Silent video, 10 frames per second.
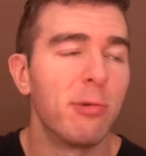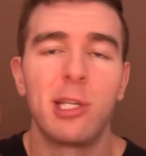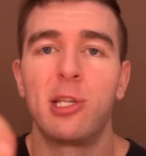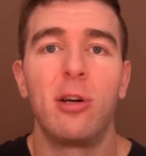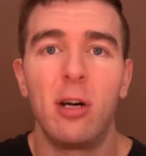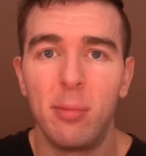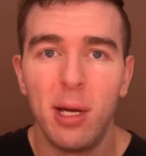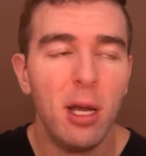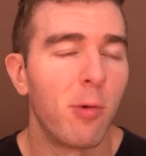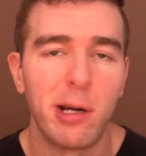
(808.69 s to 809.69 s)
So a
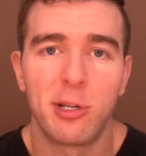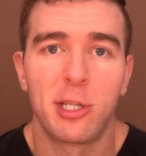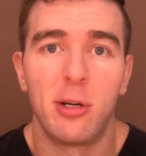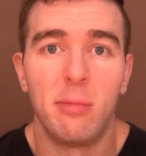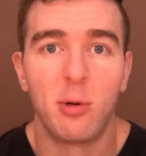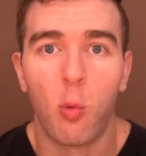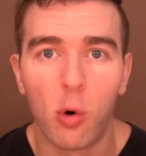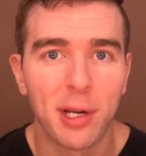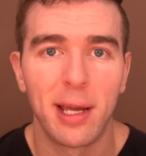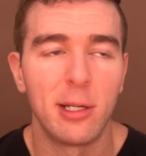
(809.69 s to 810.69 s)
SERM, why are SERMs
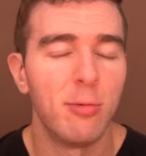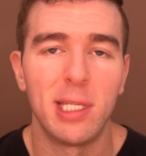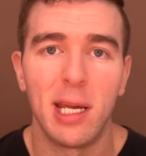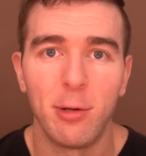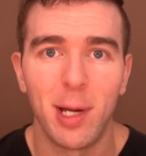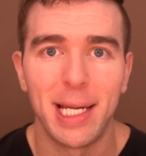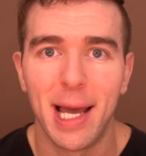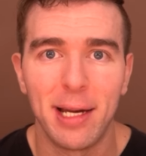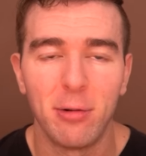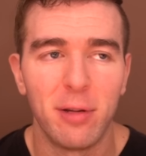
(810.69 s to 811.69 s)
working to attenuate
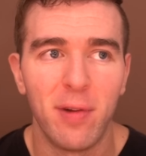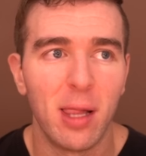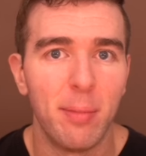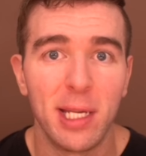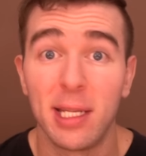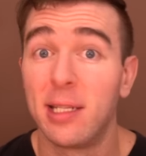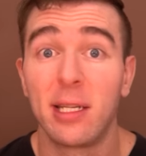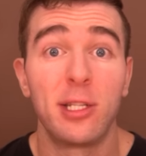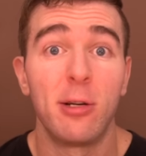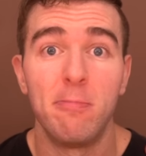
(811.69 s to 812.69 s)
gyno development? It's
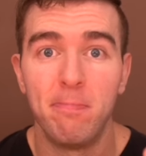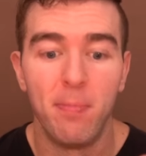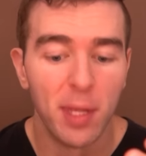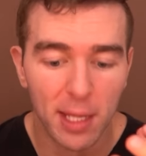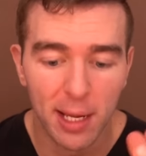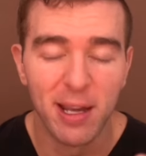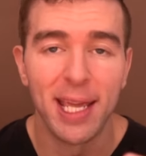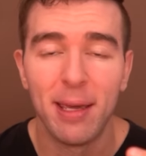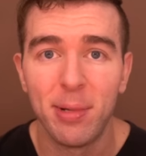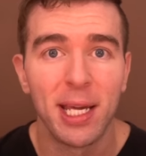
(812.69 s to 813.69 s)
because they're
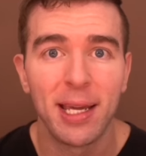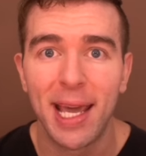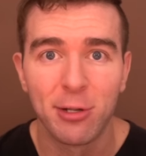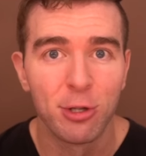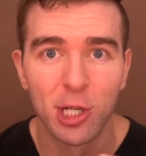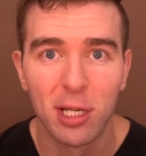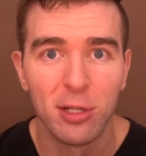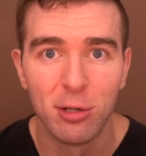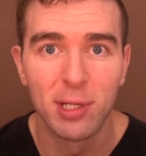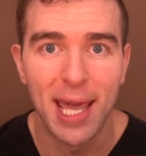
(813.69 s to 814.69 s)
inhibiting
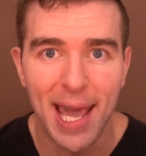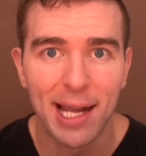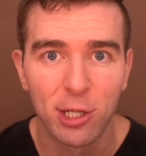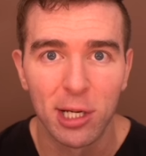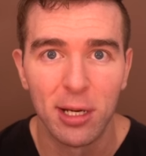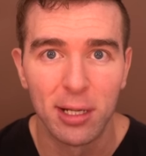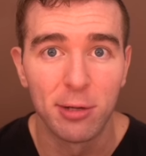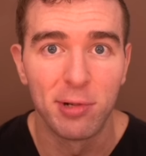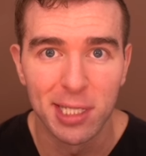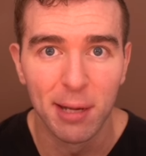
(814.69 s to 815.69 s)
estrogen-induced action
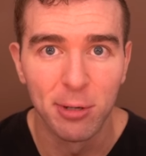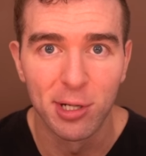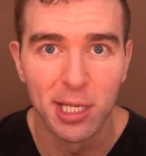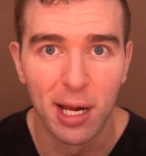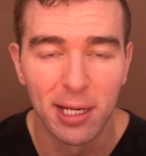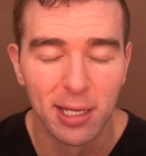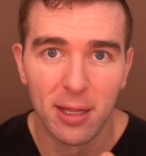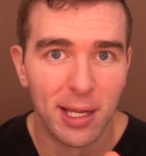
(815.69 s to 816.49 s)
at the receptor site.